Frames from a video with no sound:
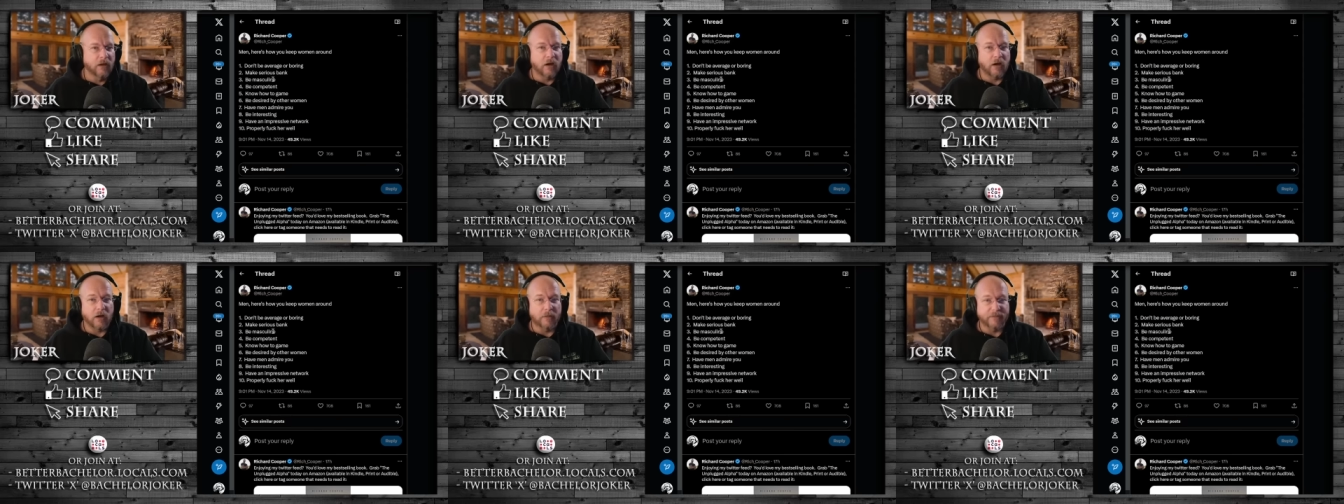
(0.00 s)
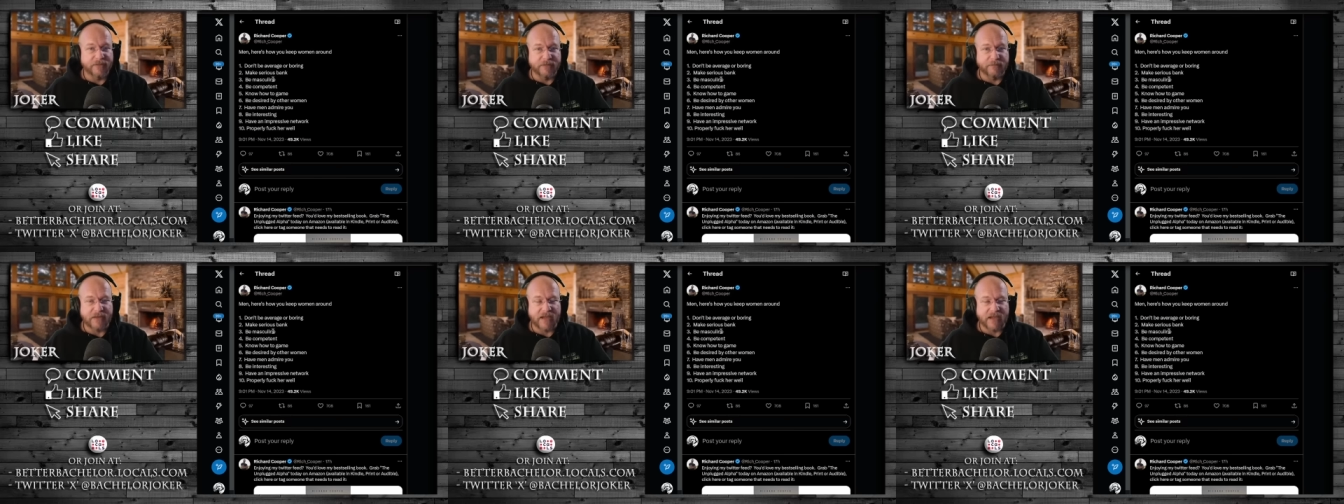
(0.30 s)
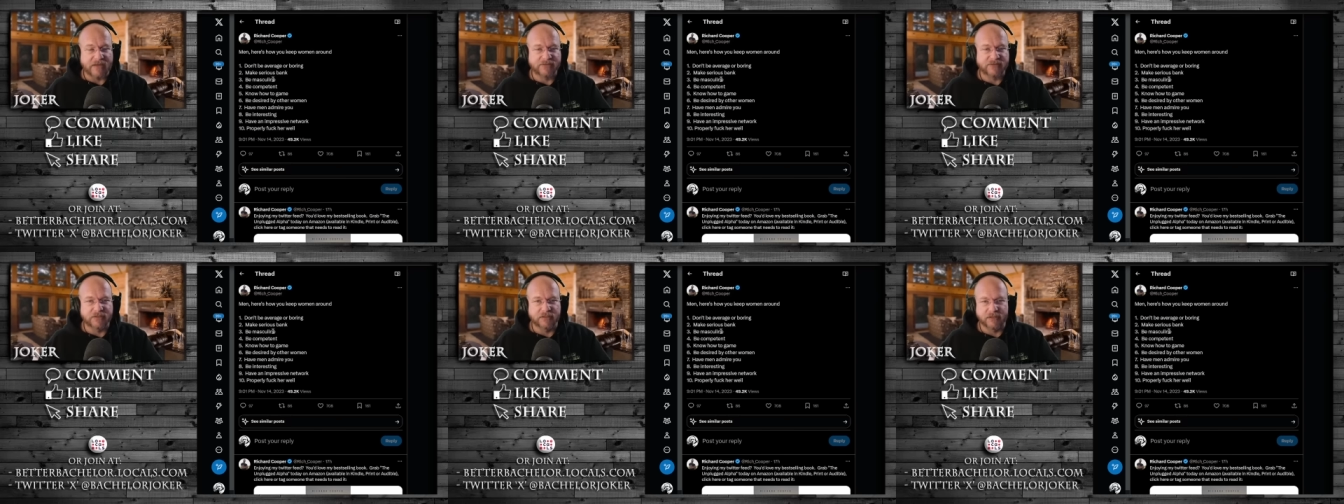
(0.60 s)
Be
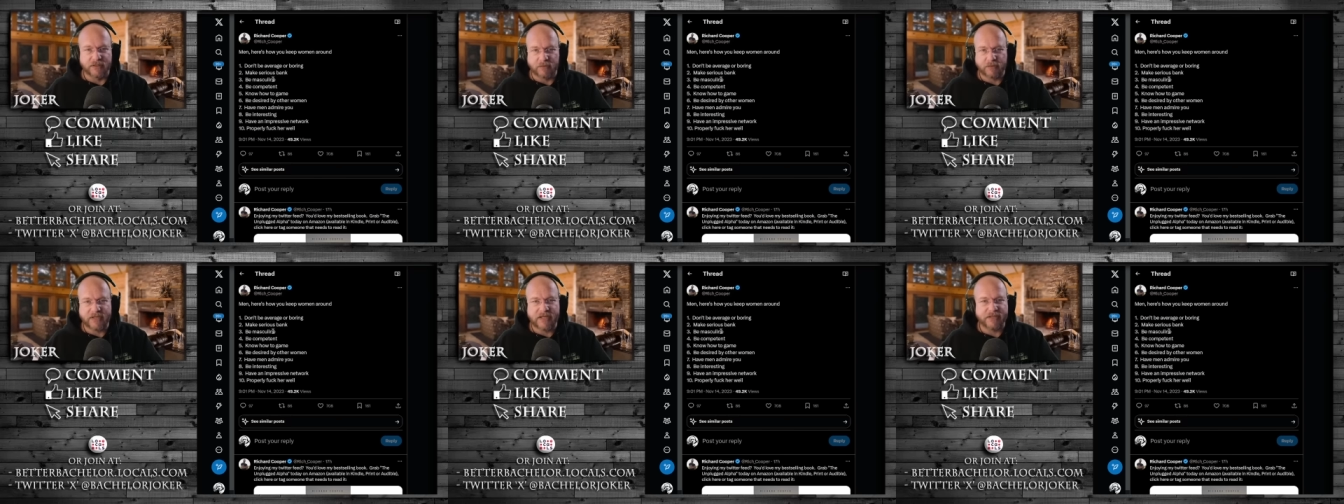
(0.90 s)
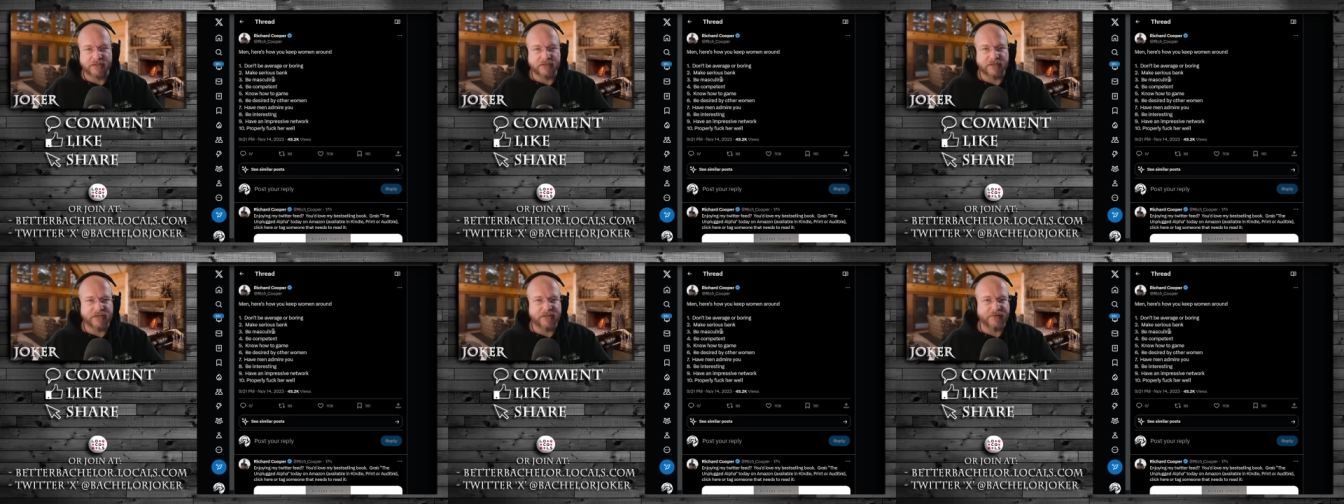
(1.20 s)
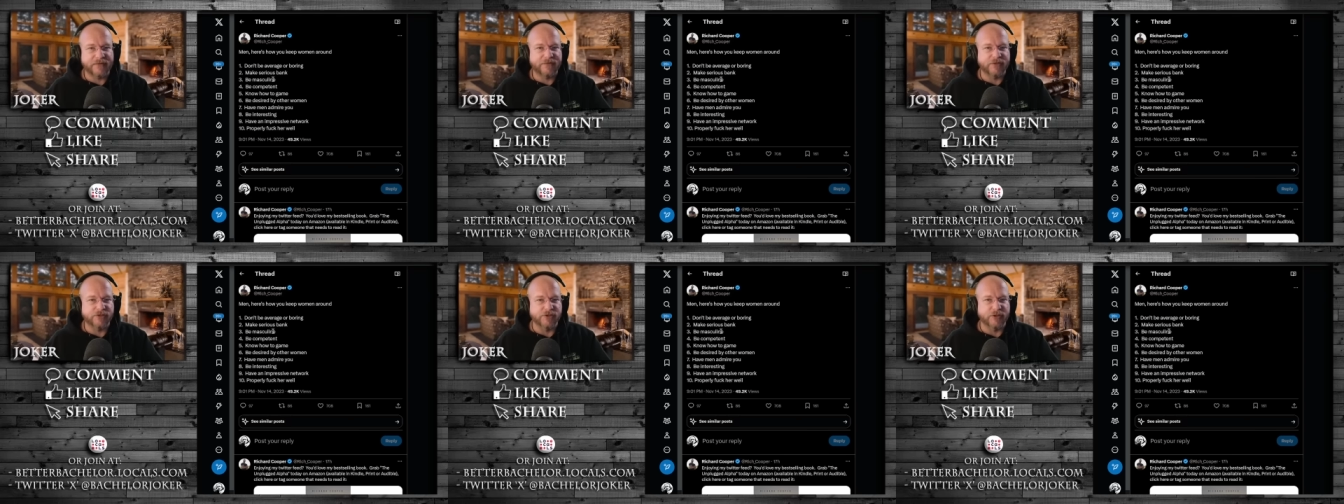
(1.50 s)
masculine. Okay, you can
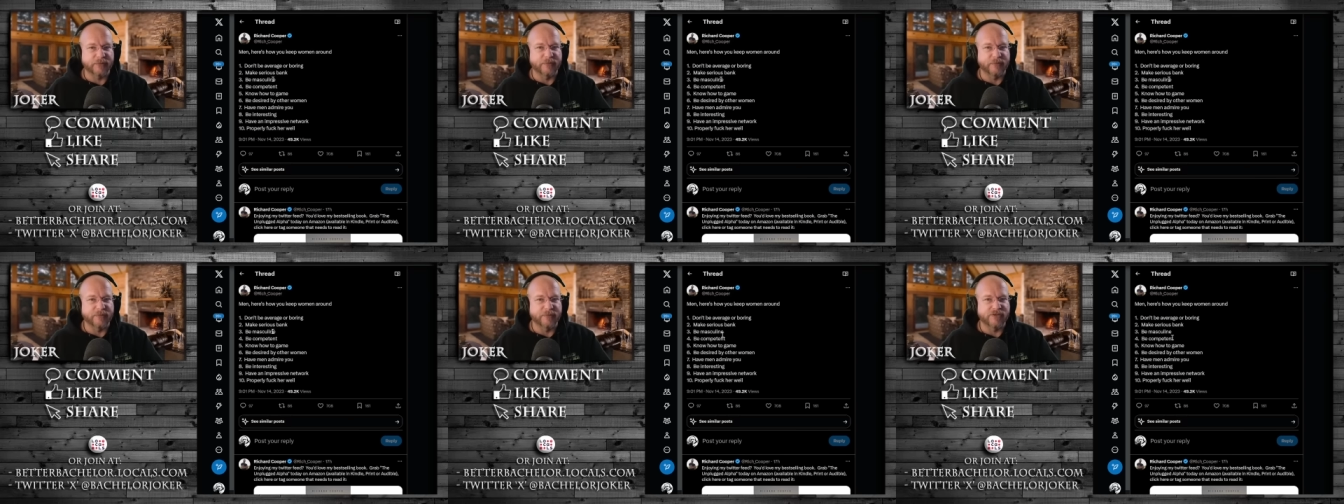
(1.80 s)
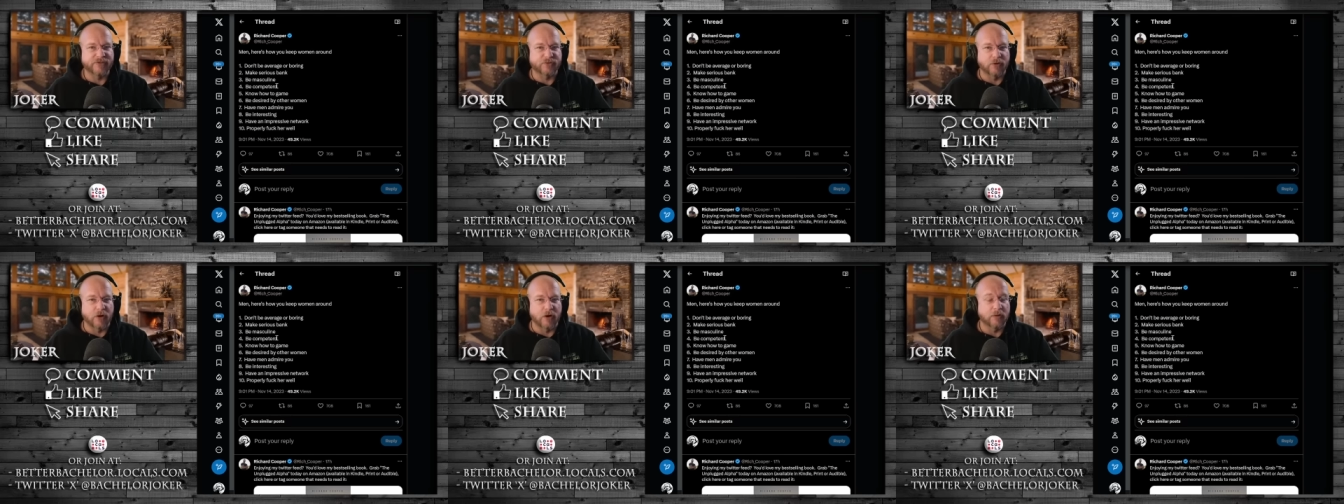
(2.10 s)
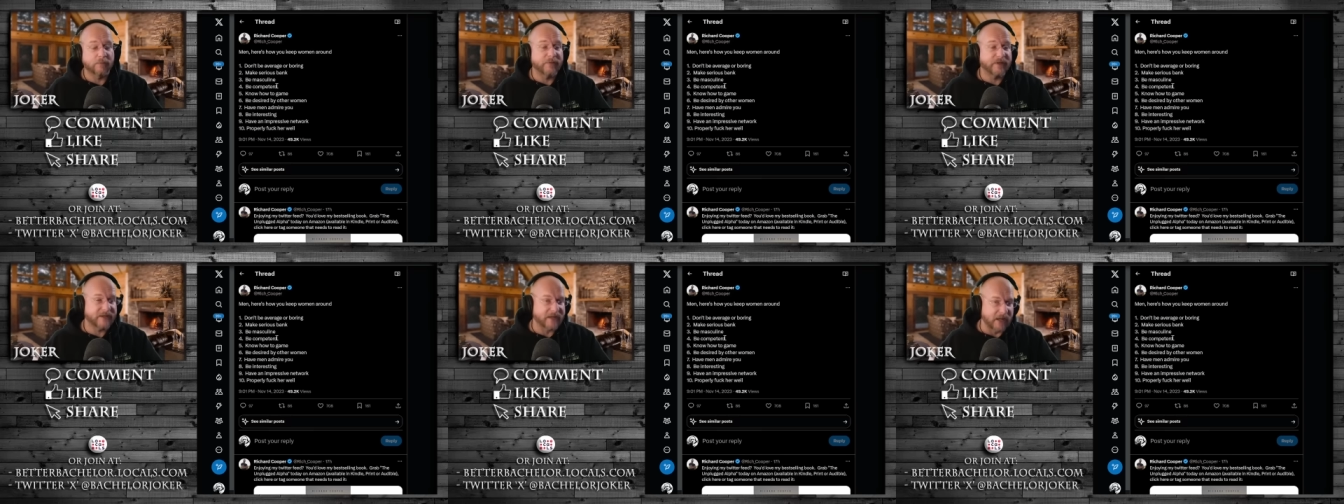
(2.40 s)
hit the gym and be
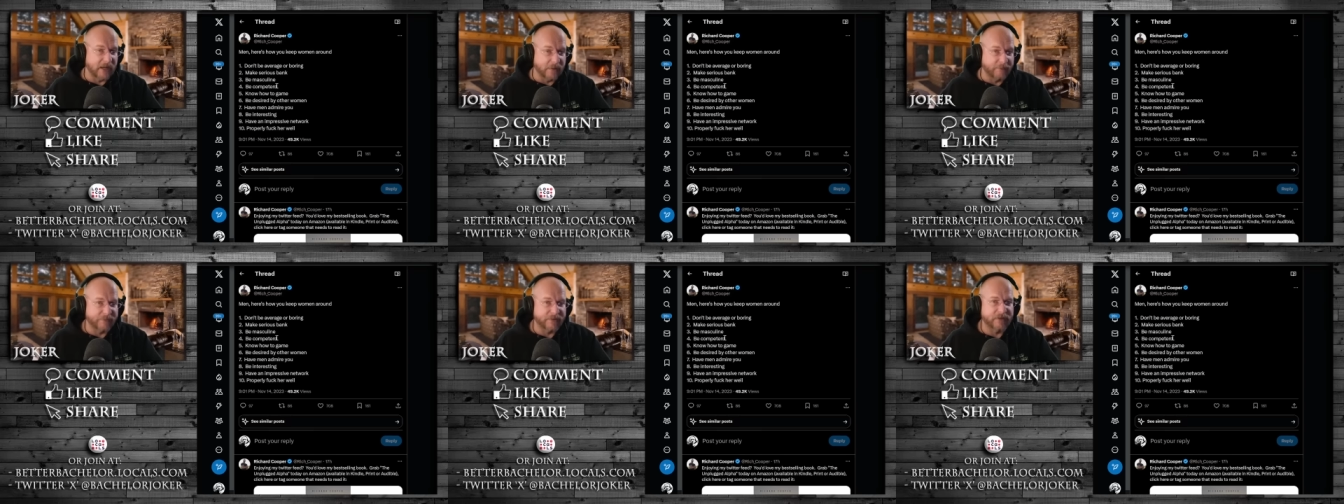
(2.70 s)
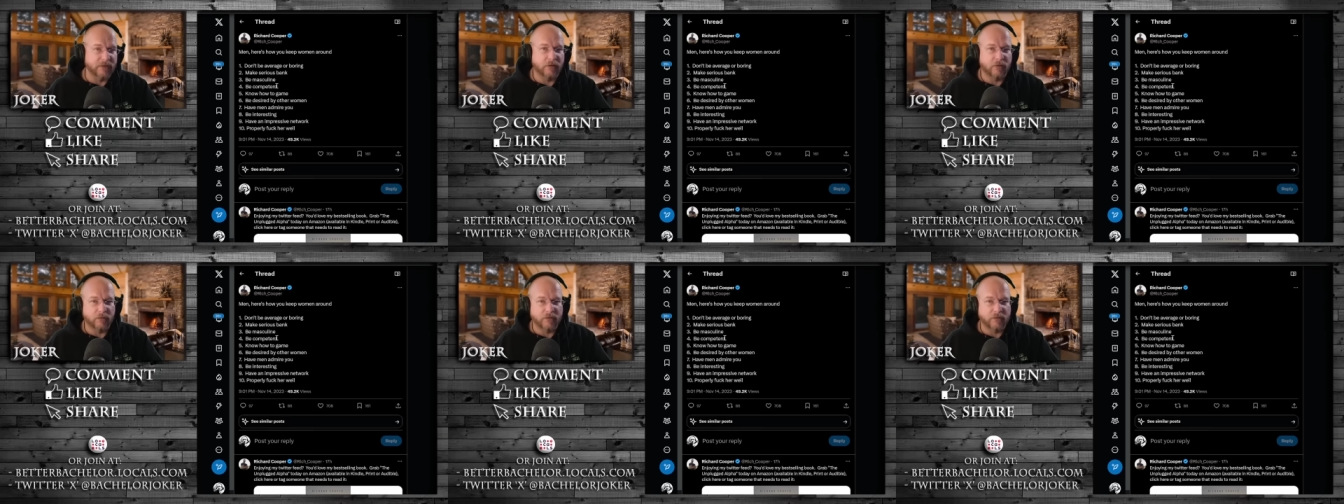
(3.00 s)
strong, be competent.